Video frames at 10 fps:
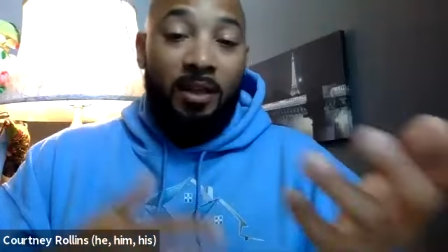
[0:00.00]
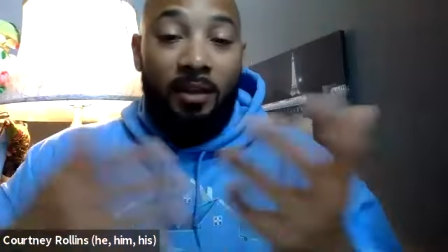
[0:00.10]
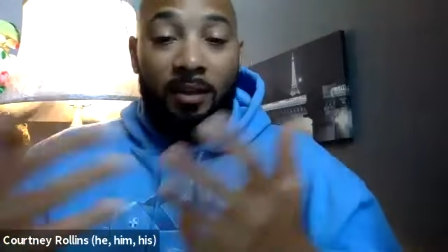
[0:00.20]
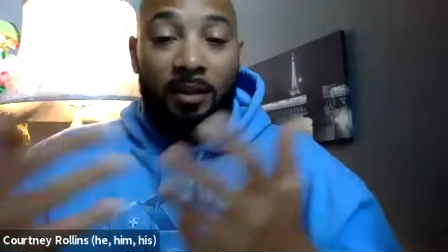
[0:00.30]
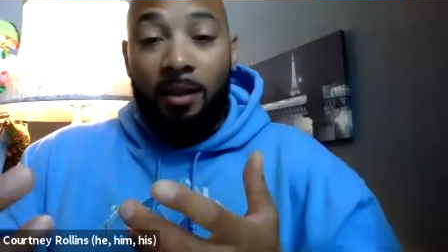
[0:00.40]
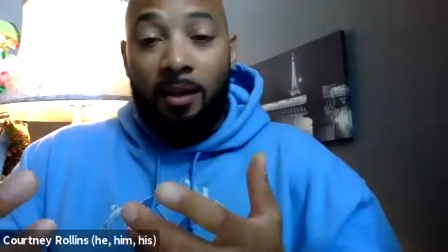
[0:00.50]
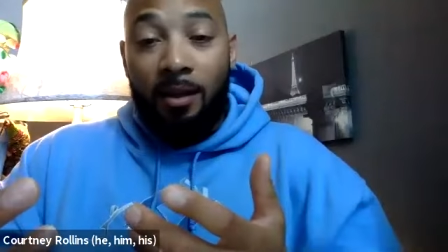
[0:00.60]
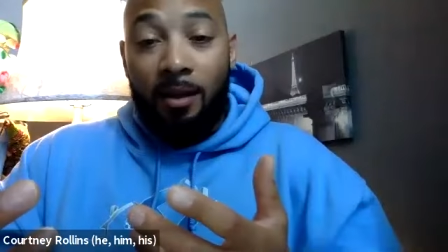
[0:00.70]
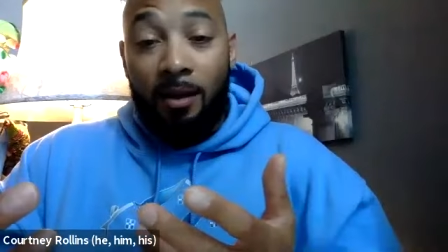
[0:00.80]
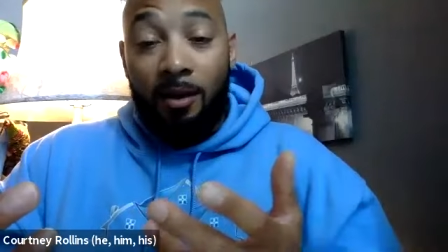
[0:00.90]
and
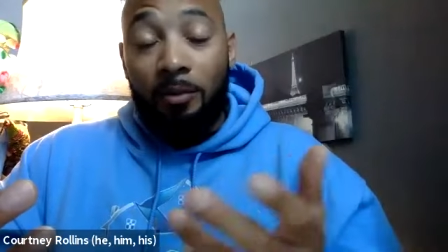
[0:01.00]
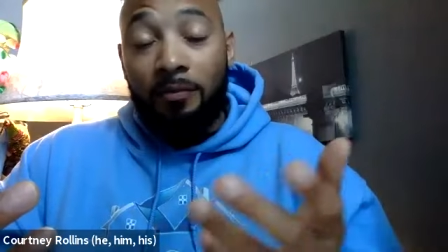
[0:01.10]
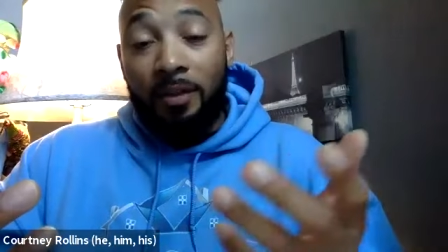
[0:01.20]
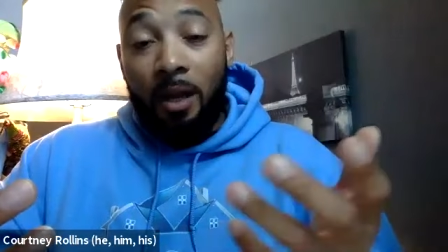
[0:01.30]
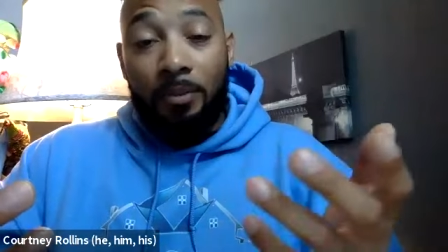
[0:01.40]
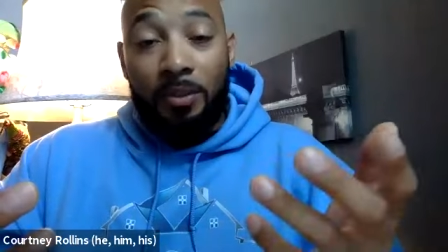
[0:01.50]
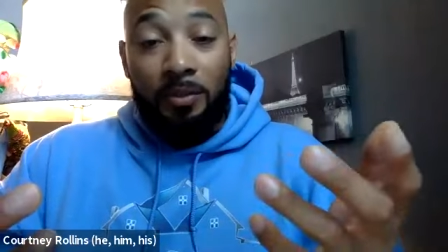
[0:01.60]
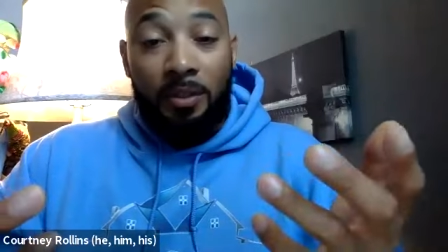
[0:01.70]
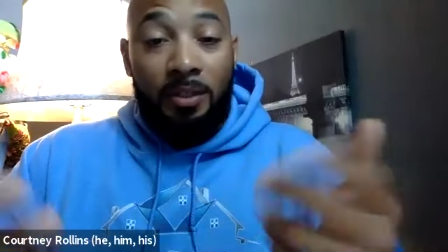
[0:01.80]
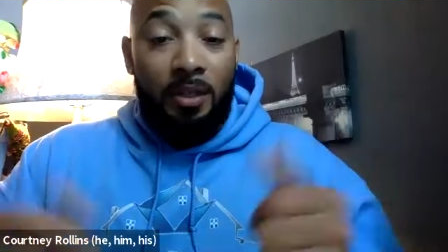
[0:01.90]
cultivate
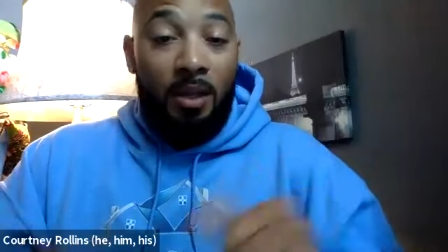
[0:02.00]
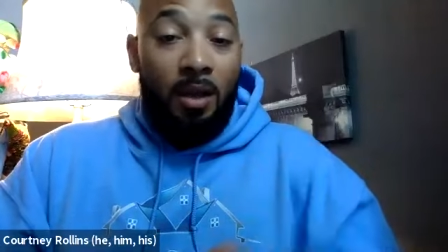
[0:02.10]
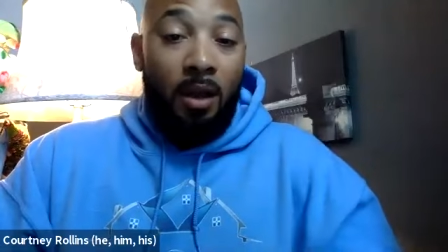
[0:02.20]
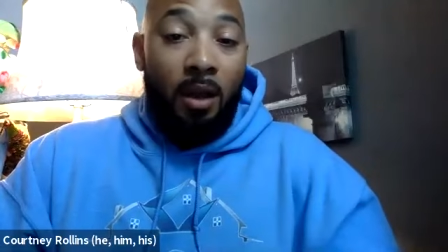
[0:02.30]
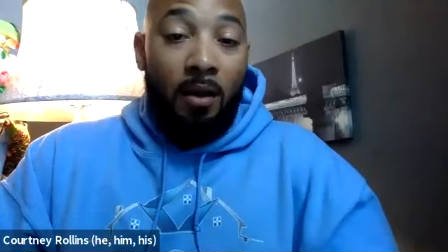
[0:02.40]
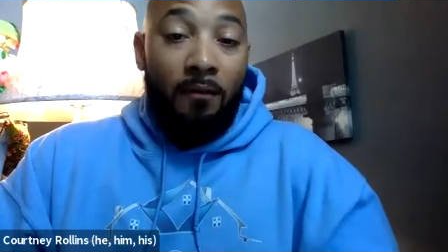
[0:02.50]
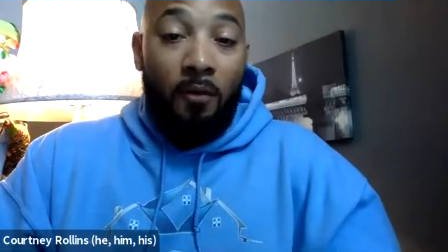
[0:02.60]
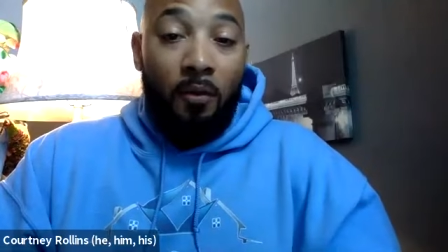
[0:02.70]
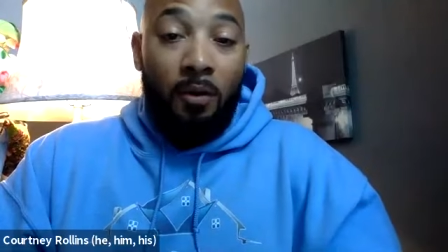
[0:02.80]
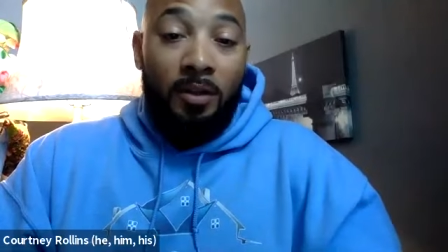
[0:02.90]
opportunities
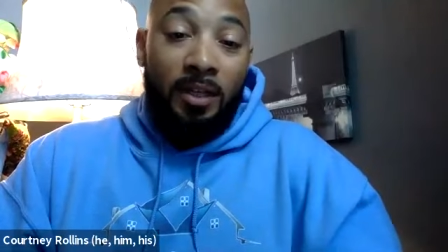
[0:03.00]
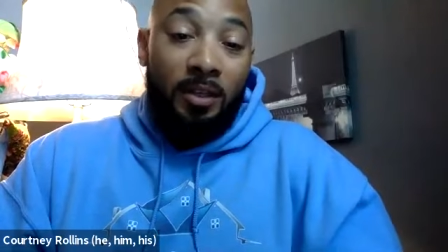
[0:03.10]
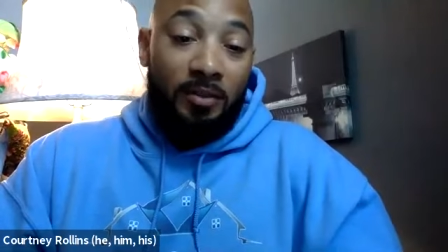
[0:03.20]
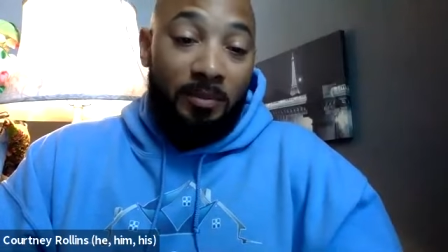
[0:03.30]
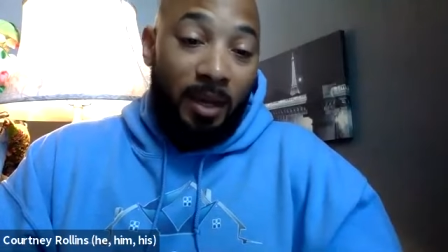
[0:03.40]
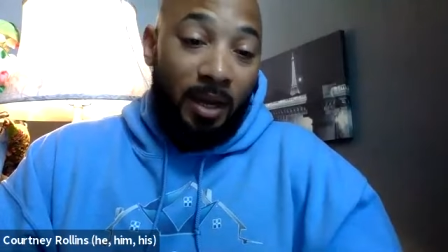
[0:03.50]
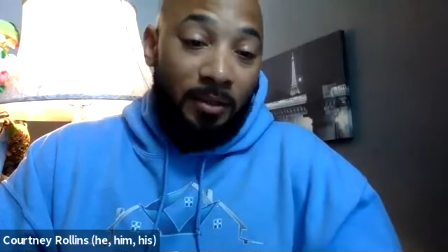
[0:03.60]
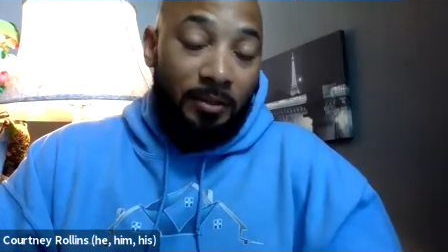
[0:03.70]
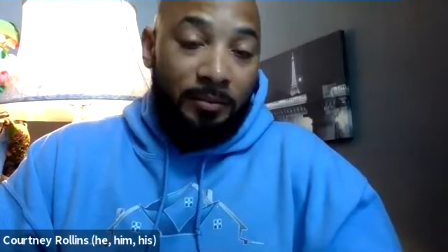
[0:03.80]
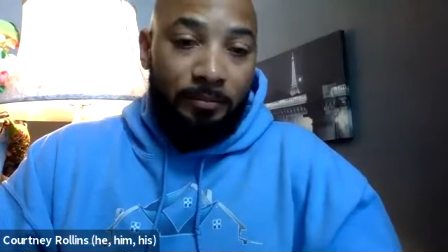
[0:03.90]
for sellers and
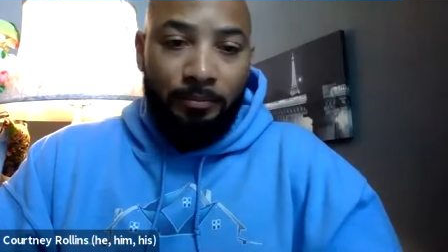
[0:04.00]
buyers.